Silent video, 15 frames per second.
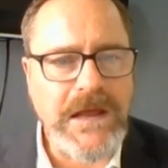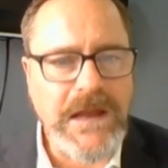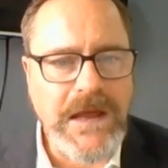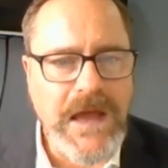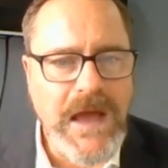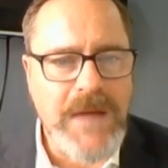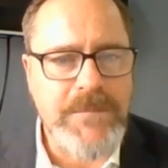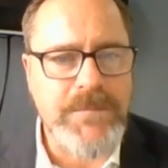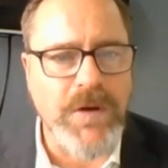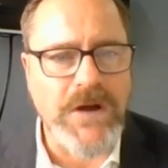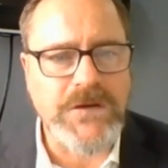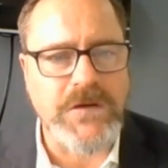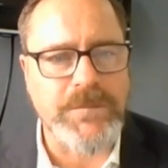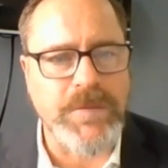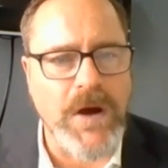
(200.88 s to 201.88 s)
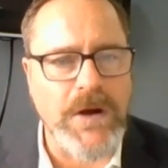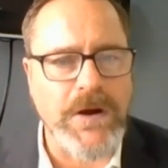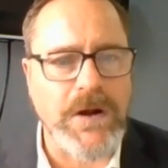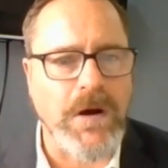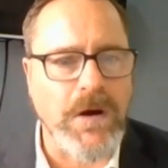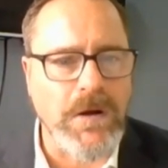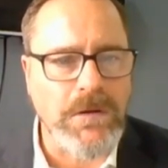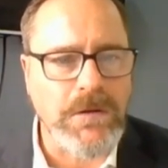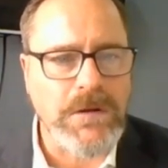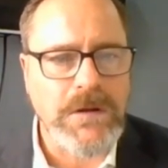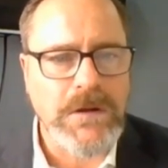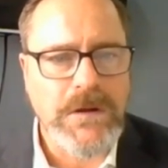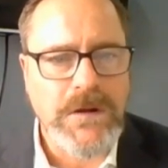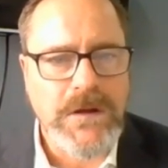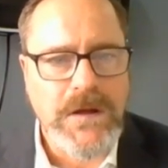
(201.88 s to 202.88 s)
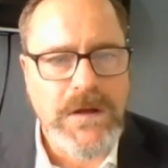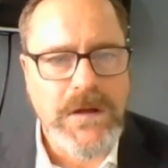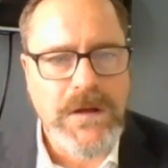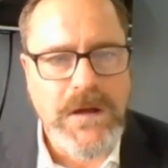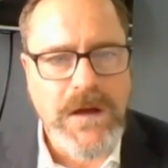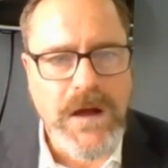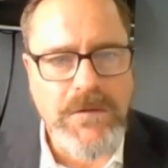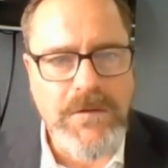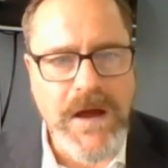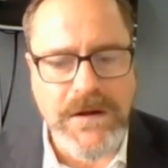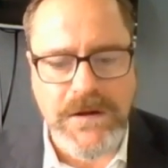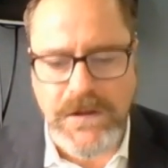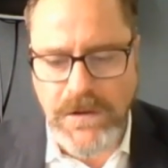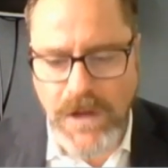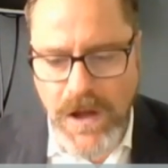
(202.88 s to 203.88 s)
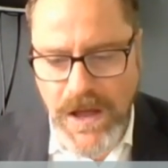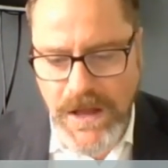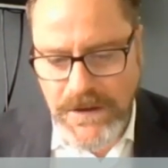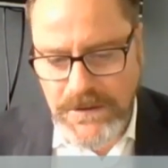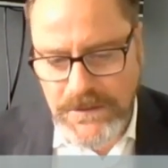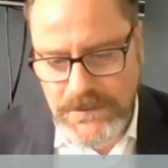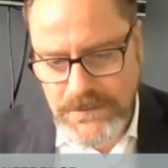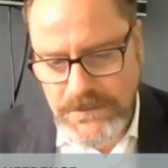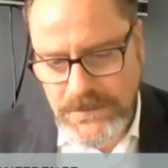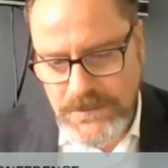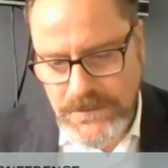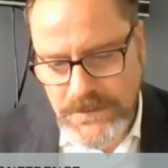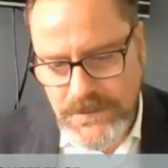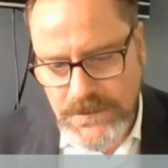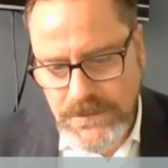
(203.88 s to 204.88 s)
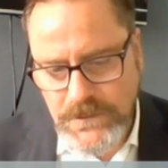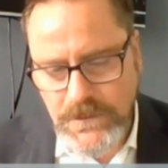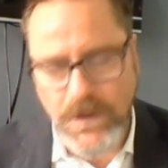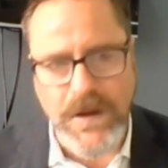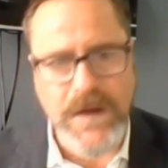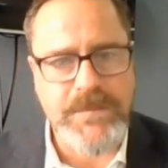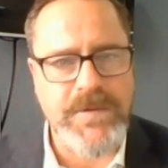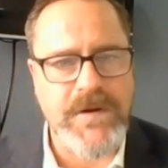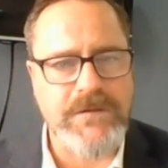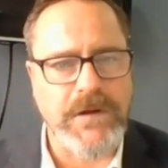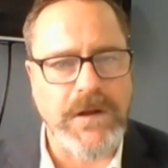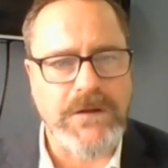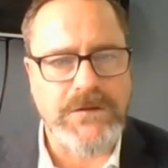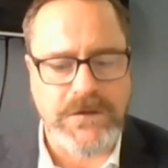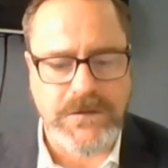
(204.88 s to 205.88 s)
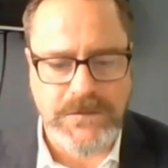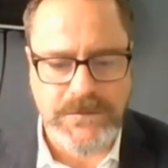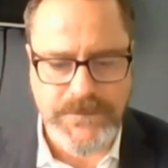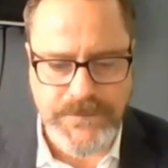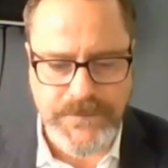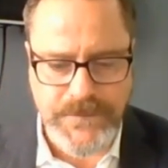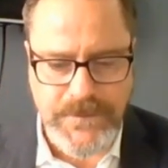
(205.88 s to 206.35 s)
Clearly a breach of protocol around client-lawyer privilege.